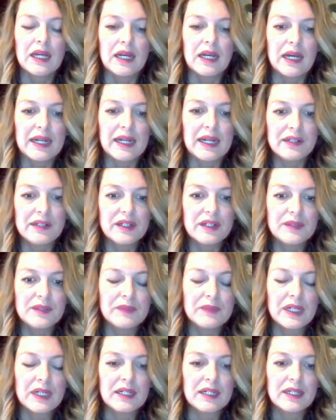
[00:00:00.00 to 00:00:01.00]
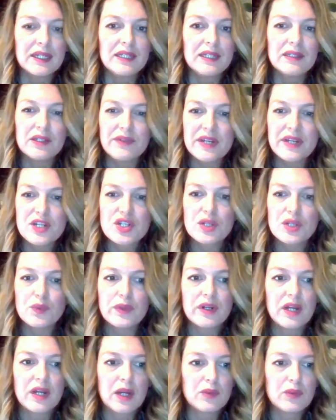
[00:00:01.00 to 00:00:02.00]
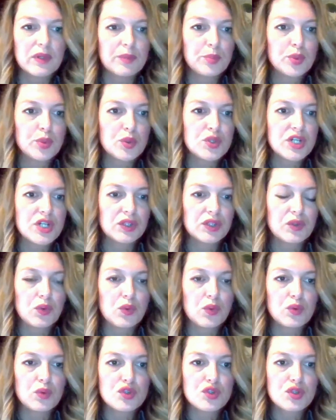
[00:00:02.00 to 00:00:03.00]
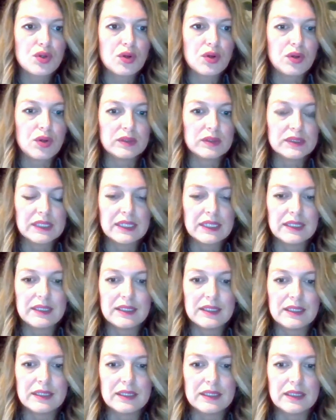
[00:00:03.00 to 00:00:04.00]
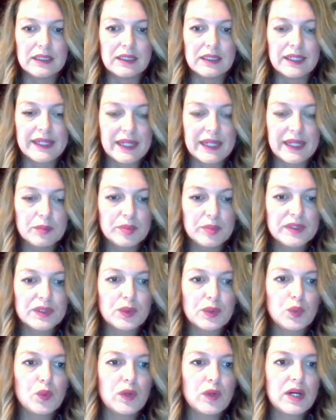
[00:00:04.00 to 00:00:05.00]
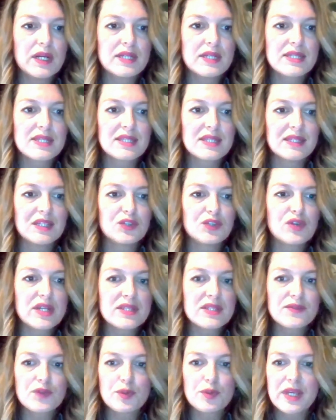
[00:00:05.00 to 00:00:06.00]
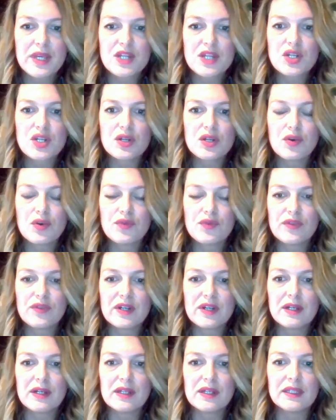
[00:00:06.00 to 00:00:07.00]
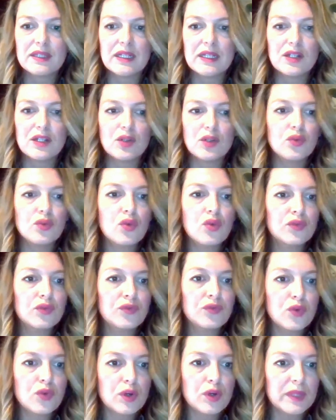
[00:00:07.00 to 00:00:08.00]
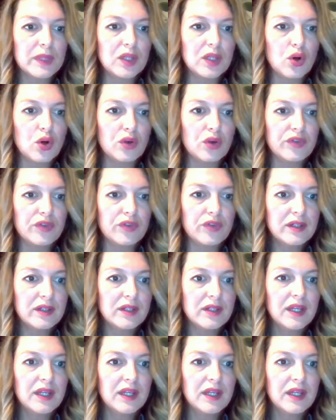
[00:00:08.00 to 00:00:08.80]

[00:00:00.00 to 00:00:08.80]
Another intervention where our project also helped was the transformation of non-formal offer